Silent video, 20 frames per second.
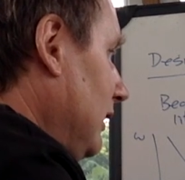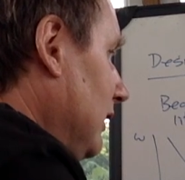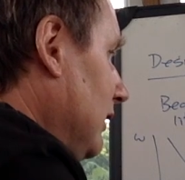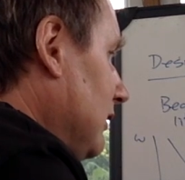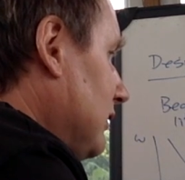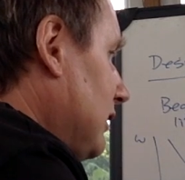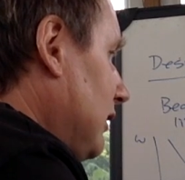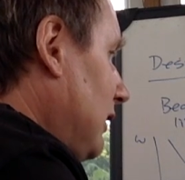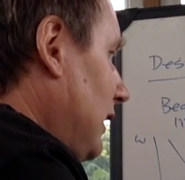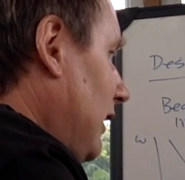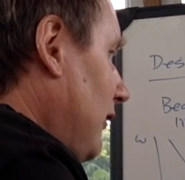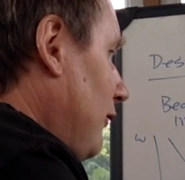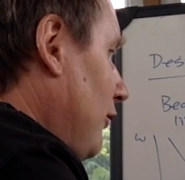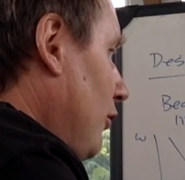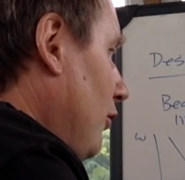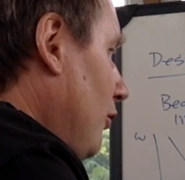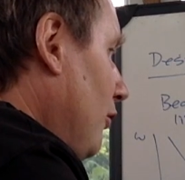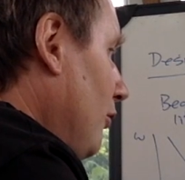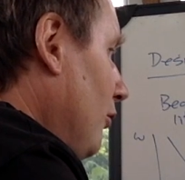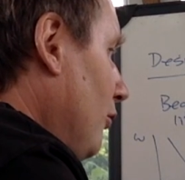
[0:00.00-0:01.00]
So
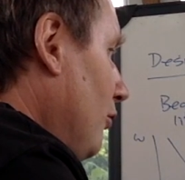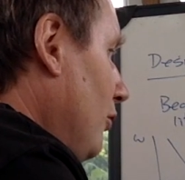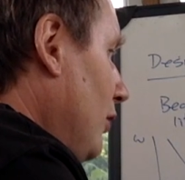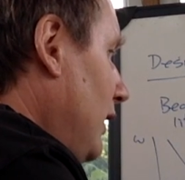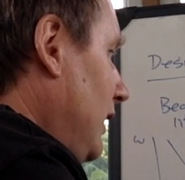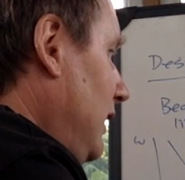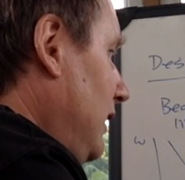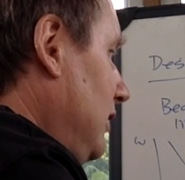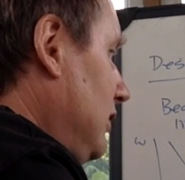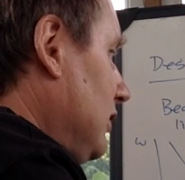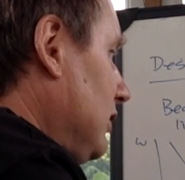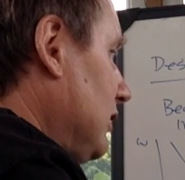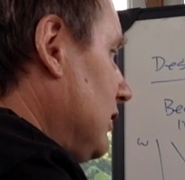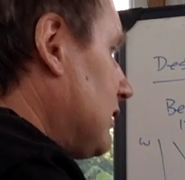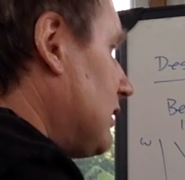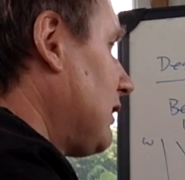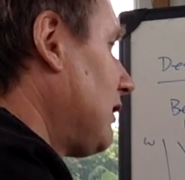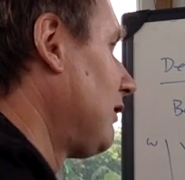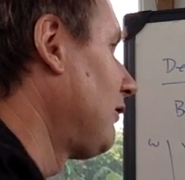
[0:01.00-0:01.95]
therefore, wages